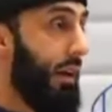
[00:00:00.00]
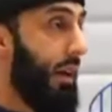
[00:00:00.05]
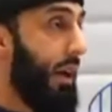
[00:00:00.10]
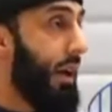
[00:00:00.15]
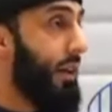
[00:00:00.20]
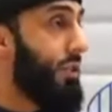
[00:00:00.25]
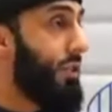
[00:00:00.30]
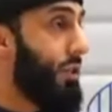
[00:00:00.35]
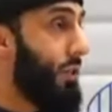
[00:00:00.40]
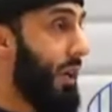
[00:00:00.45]

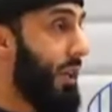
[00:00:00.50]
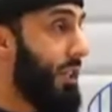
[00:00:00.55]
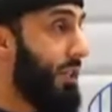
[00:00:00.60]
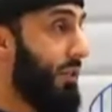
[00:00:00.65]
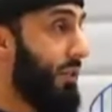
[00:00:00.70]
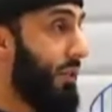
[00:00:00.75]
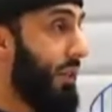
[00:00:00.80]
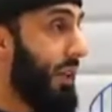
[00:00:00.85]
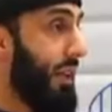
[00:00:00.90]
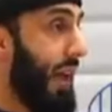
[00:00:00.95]
a
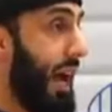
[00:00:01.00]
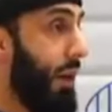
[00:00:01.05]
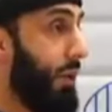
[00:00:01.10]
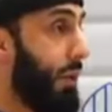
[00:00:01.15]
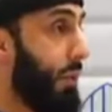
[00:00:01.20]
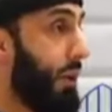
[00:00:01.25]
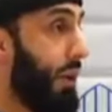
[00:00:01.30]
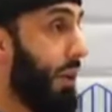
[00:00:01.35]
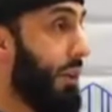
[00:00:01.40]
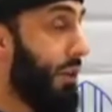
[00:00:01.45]
strange feat. How
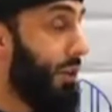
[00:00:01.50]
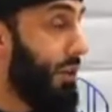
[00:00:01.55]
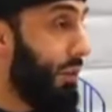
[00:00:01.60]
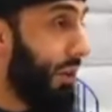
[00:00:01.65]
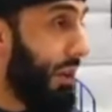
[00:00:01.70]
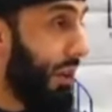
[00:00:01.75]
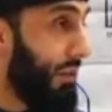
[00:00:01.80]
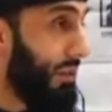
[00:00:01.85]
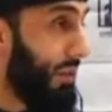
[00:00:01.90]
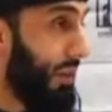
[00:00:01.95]
are we going to
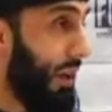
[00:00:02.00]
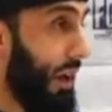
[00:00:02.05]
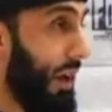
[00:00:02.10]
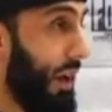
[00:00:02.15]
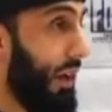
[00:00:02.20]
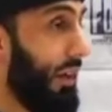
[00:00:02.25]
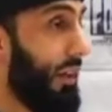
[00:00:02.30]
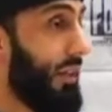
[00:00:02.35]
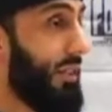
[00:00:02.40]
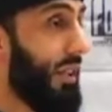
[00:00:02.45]
do this?
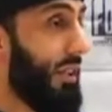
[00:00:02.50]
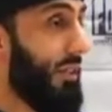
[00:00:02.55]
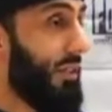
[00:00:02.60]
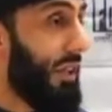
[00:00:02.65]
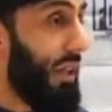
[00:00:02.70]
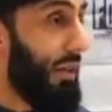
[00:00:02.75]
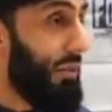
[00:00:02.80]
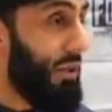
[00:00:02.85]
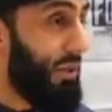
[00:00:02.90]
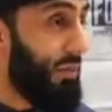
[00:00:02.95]
He said,
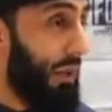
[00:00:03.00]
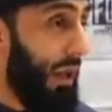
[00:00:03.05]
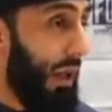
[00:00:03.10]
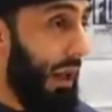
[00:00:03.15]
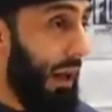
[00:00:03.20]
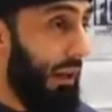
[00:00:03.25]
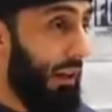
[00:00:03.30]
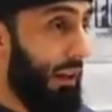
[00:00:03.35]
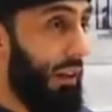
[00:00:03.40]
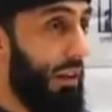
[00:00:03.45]
say
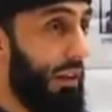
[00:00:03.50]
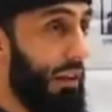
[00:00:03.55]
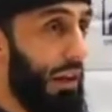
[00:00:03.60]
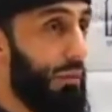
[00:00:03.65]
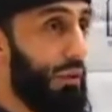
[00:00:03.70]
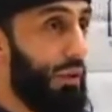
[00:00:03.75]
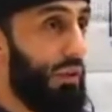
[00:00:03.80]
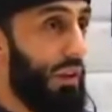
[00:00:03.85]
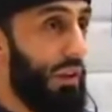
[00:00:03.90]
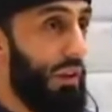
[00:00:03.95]
Bismillah in the
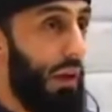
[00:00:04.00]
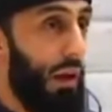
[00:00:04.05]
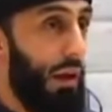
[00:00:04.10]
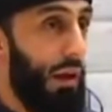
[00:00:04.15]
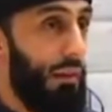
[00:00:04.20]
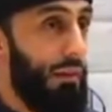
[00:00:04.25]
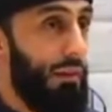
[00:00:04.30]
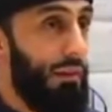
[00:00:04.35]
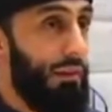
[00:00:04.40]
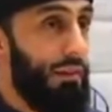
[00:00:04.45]
name of
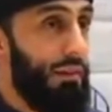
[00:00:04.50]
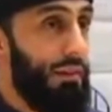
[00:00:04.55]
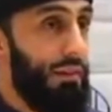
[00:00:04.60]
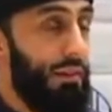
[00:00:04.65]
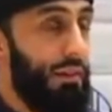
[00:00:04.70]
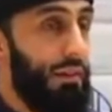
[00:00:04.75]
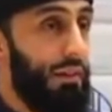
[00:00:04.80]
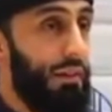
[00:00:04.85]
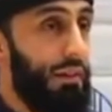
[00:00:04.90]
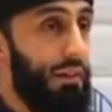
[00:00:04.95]
Allah
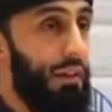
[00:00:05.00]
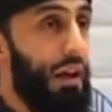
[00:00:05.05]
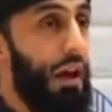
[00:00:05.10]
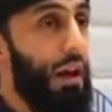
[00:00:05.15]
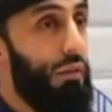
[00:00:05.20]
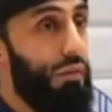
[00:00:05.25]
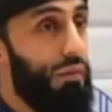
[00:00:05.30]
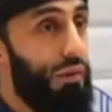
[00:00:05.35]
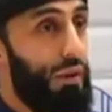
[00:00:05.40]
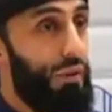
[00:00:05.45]

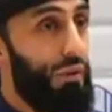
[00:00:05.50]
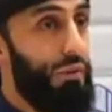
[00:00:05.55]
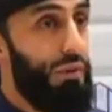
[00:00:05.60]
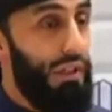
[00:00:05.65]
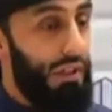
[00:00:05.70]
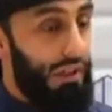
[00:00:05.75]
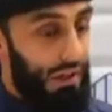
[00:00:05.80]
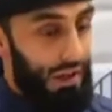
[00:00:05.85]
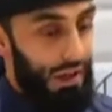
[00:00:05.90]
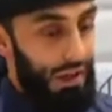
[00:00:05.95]
and follow
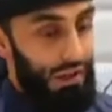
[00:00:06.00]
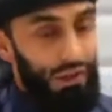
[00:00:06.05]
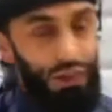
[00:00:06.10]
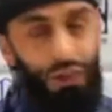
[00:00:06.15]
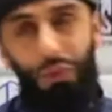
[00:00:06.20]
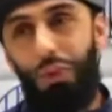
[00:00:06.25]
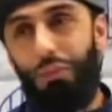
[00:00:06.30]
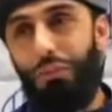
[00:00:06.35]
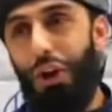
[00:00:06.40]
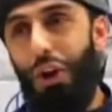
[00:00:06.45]
me. And lo and